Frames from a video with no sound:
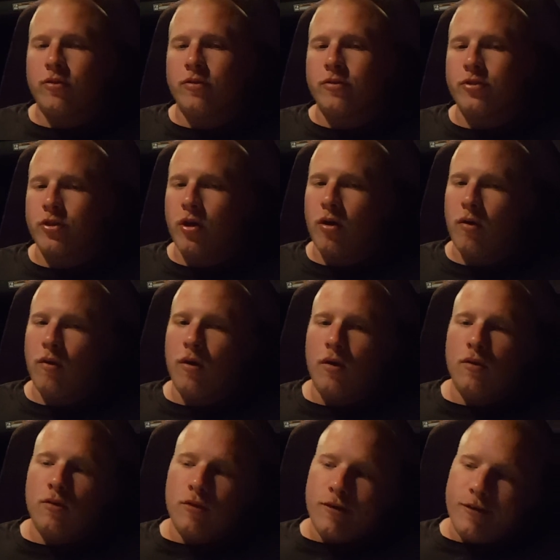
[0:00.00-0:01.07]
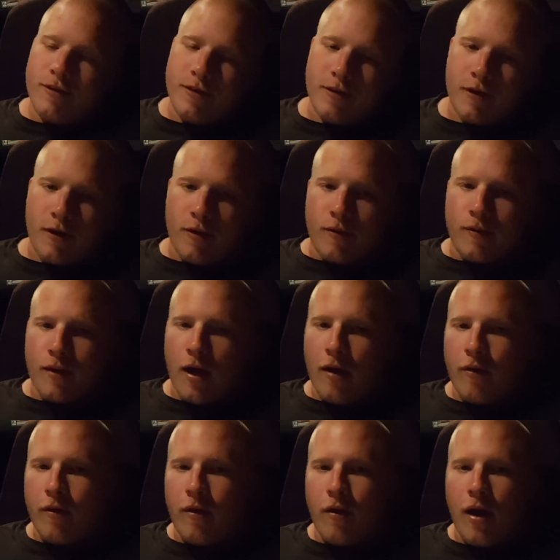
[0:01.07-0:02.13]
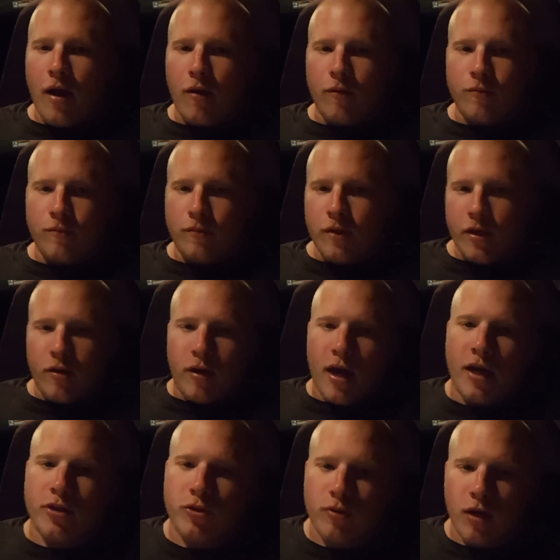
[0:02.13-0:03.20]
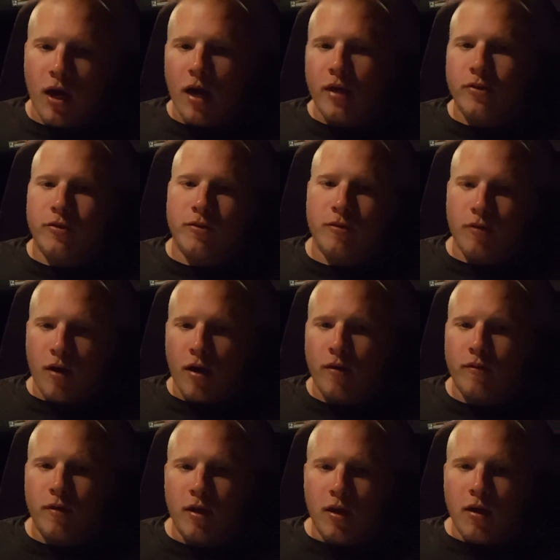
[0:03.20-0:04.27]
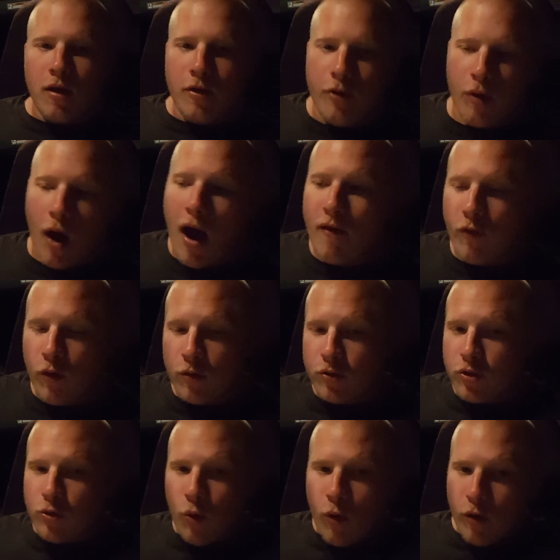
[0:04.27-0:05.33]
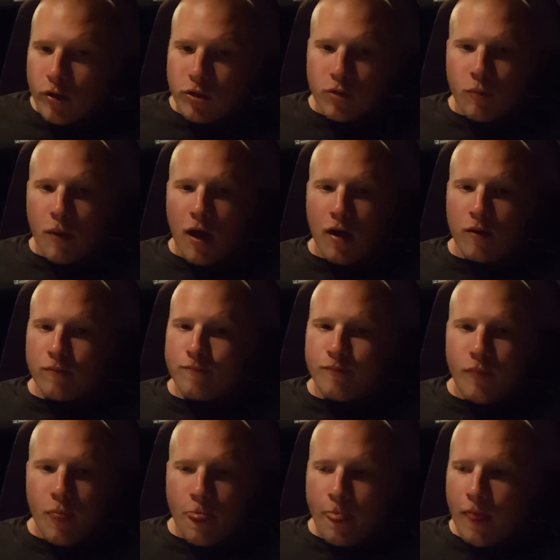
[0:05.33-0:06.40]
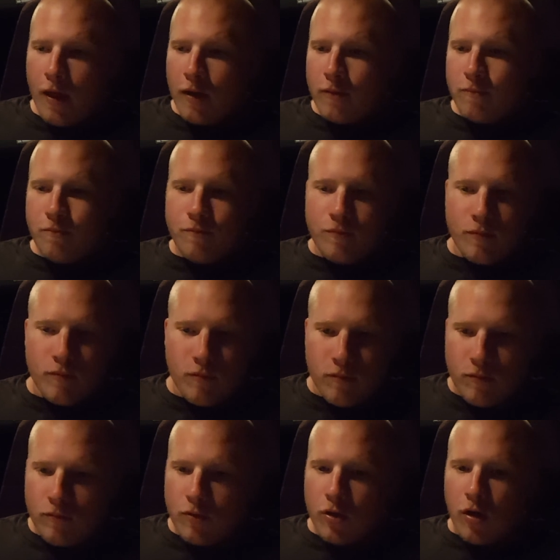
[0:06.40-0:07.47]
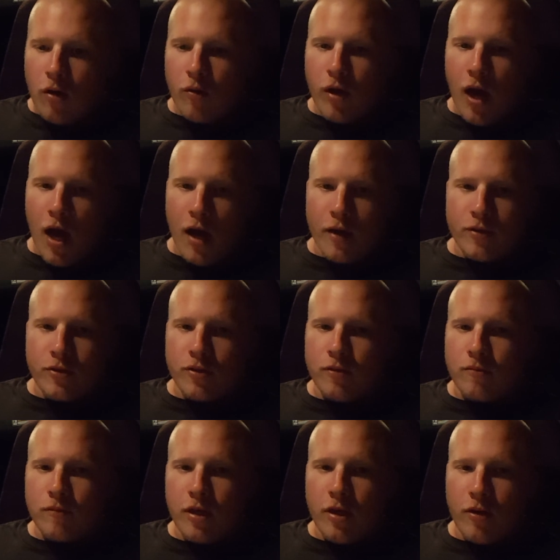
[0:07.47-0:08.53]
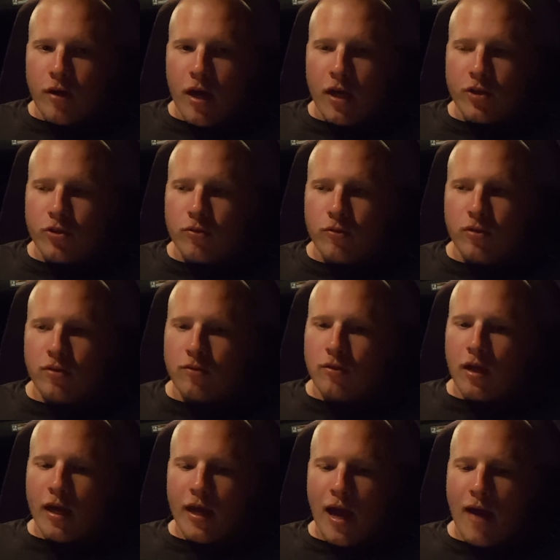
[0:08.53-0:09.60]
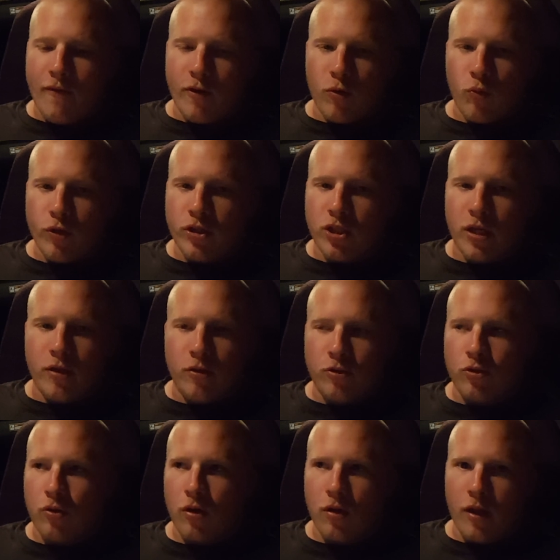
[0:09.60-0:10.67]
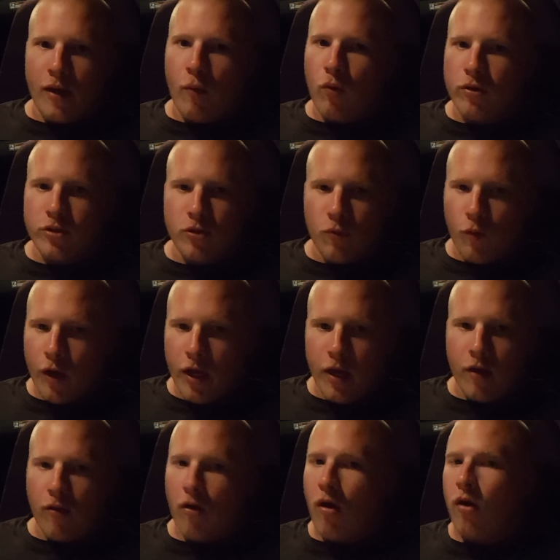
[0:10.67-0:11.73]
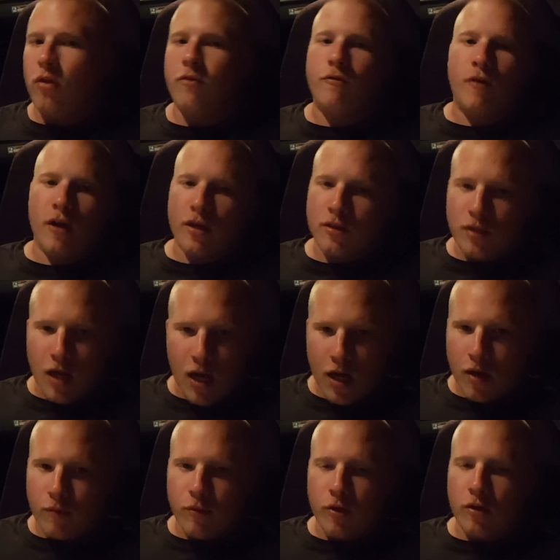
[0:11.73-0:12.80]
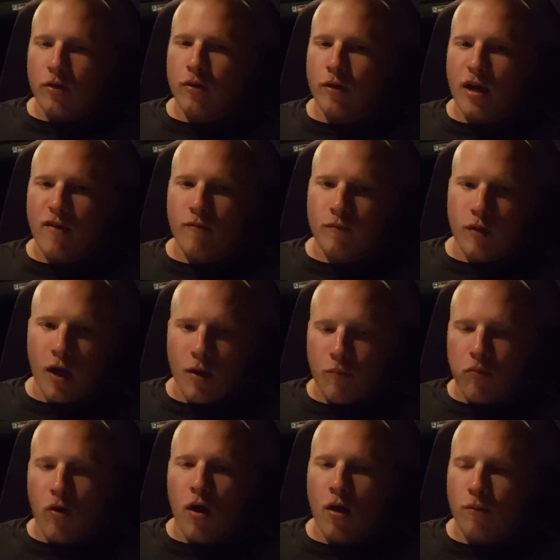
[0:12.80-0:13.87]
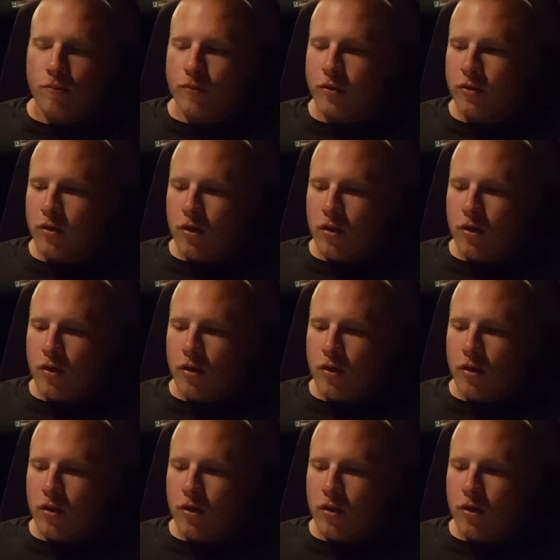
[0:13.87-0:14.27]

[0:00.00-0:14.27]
So, you know, I don't know how the international guys are. You know, I've heard stories about, you know, guys and internationals like having to regen their truck like once a week or all the fucking time, you know, and having a lot of problems.